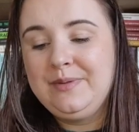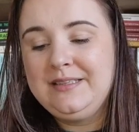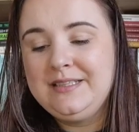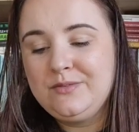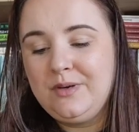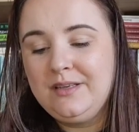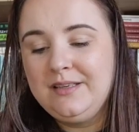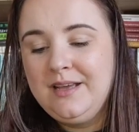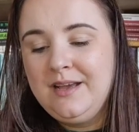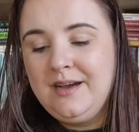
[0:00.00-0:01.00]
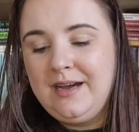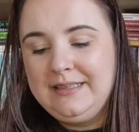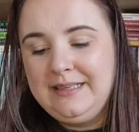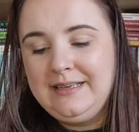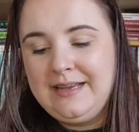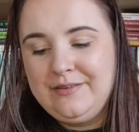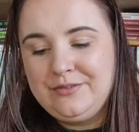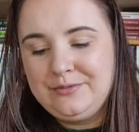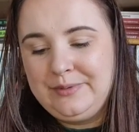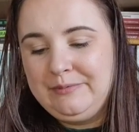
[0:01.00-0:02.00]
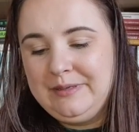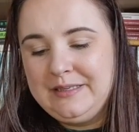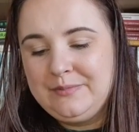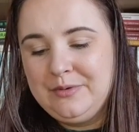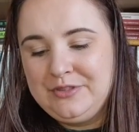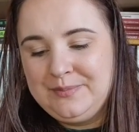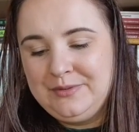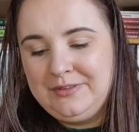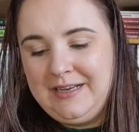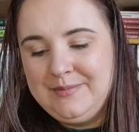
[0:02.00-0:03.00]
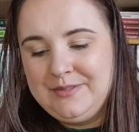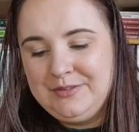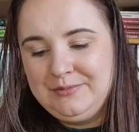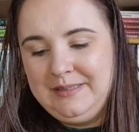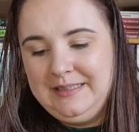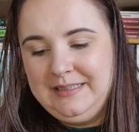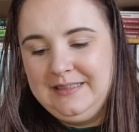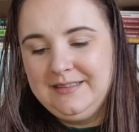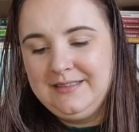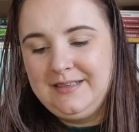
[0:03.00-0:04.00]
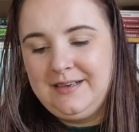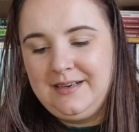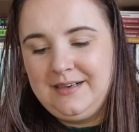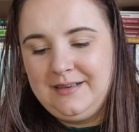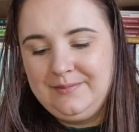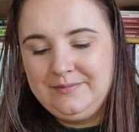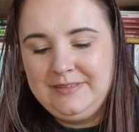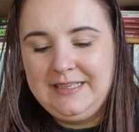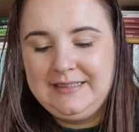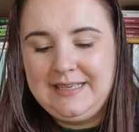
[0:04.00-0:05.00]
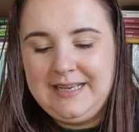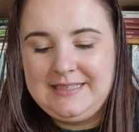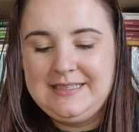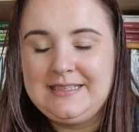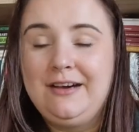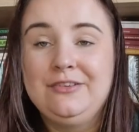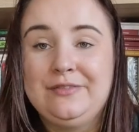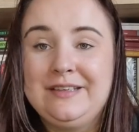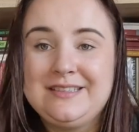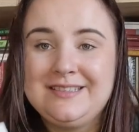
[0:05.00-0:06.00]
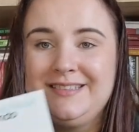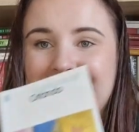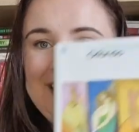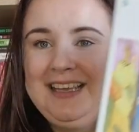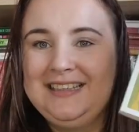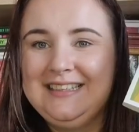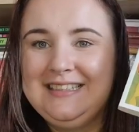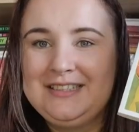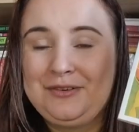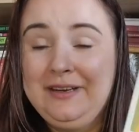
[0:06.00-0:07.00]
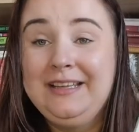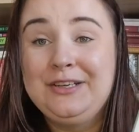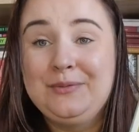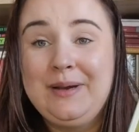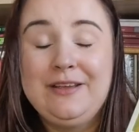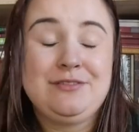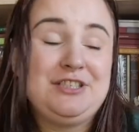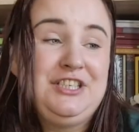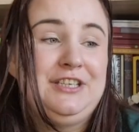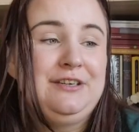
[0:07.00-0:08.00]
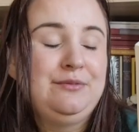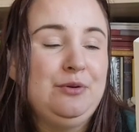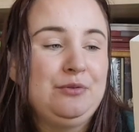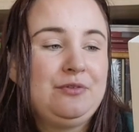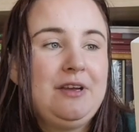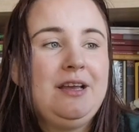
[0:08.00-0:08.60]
But this one, I think I have to reread it multiple times to really get the essence out of it. And it's Orlando by Virginia Woolf.